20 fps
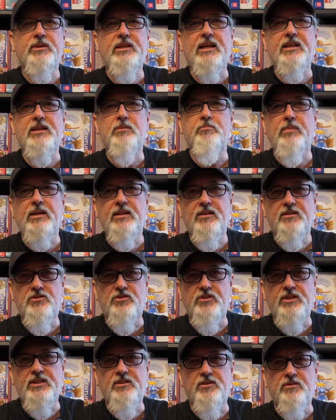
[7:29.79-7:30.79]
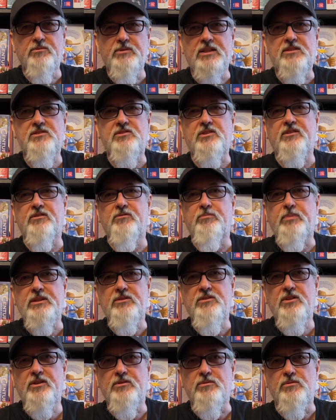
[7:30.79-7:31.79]
any military units that have been
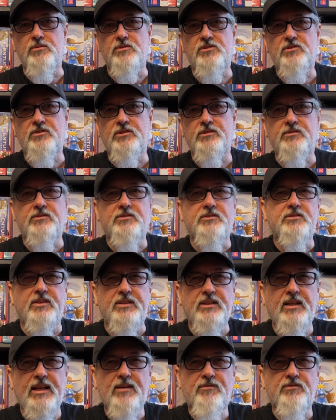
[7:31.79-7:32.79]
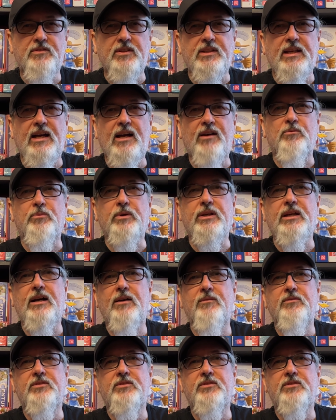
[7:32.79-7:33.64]
used. To the left of that, we have